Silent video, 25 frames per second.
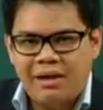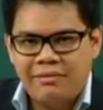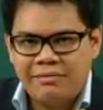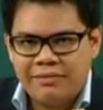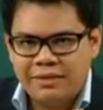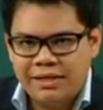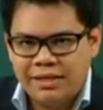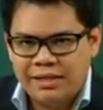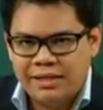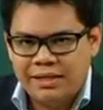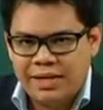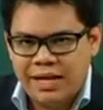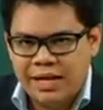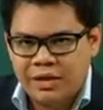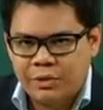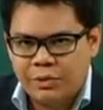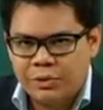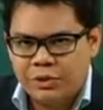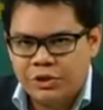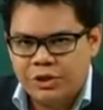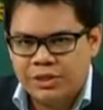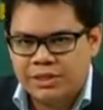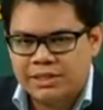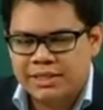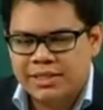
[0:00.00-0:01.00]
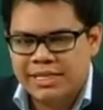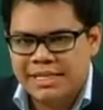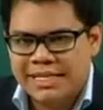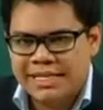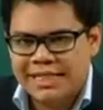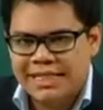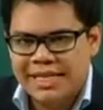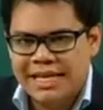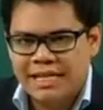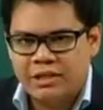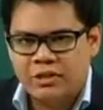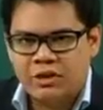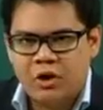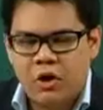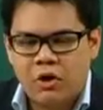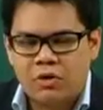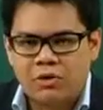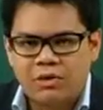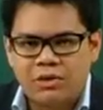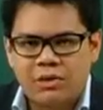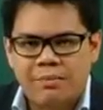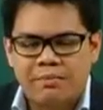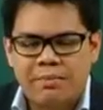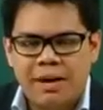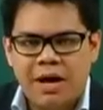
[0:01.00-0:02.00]
after the languages, he then
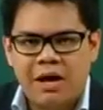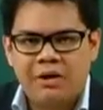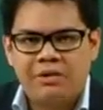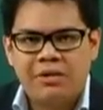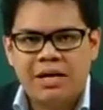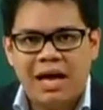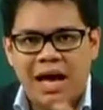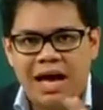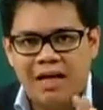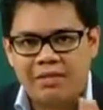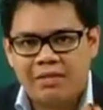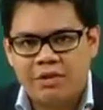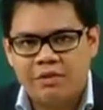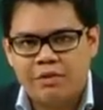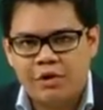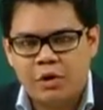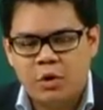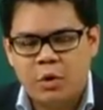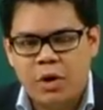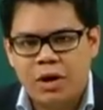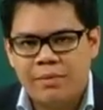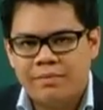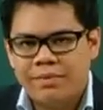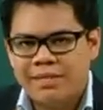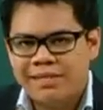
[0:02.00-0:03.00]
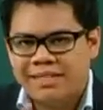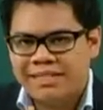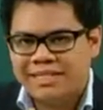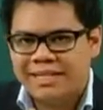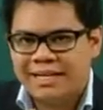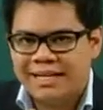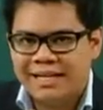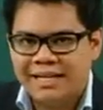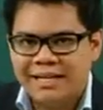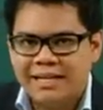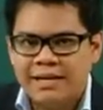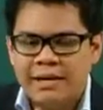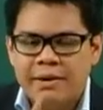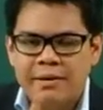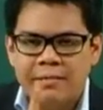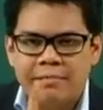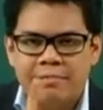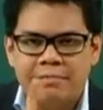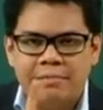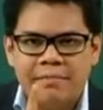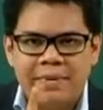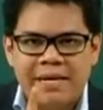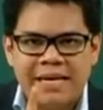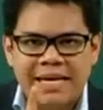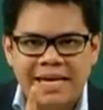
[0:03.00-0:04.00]
talks about other requirements like
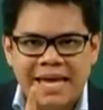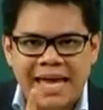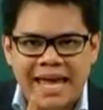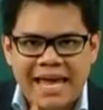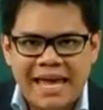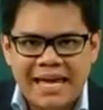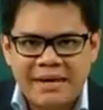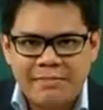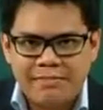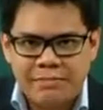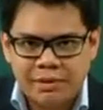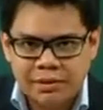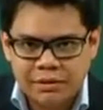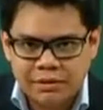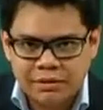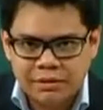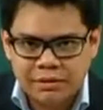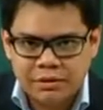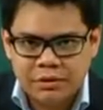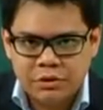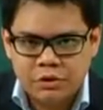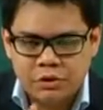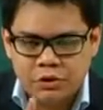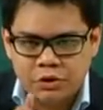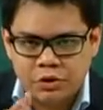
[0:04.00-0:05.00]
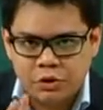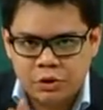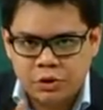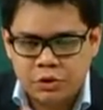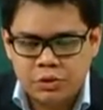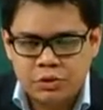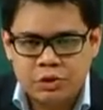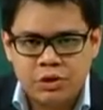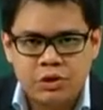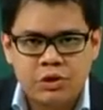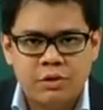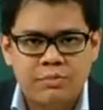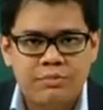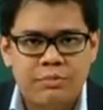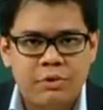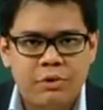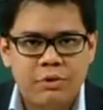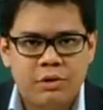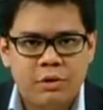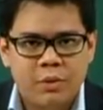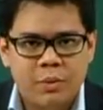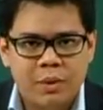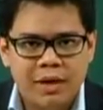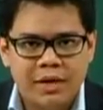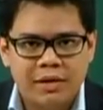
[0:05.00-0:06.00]
being able to use a
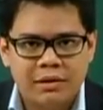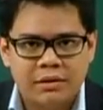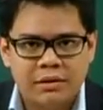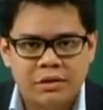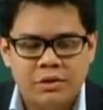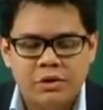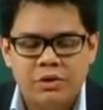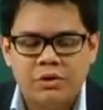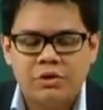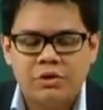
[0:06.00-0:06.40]
computer well.